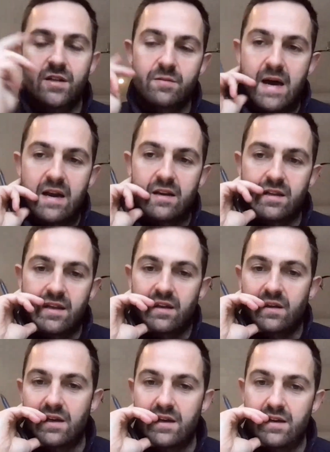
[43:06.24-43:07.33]
such a bad
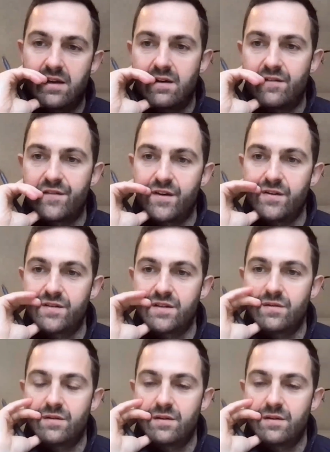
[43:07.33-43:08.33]
thing in our foods?